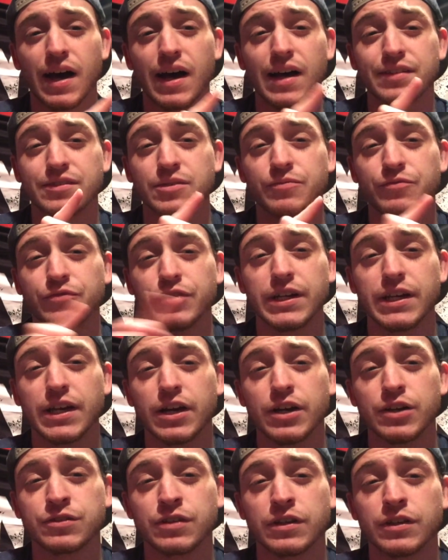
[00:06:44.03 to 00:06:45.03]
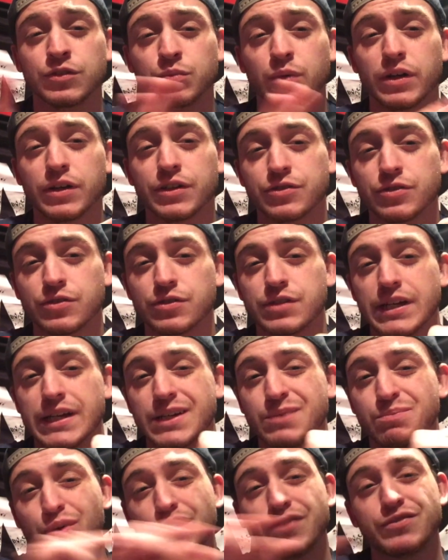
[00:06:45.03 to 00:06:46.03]
some videos, as well as there's
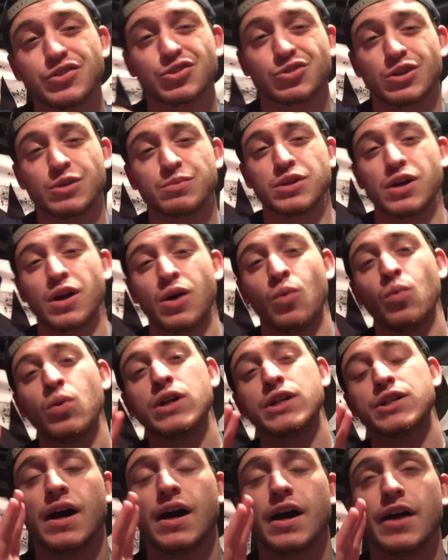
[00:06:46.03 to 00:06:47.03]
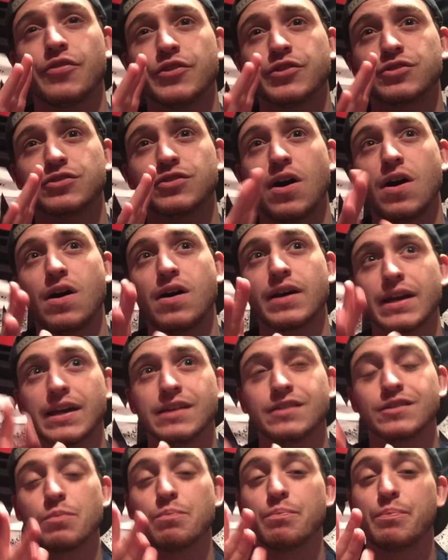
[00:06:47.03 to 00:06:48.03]
a brief description on what the song
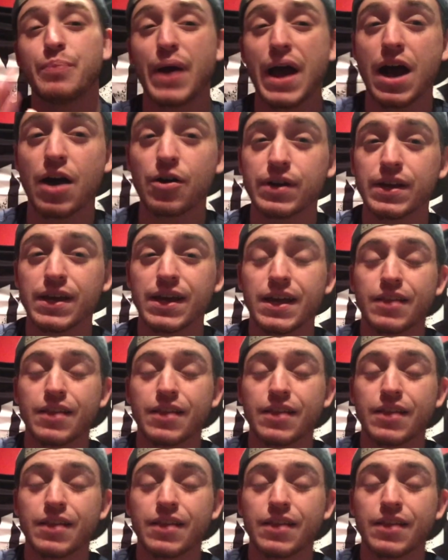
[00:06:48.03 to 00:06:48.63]
is about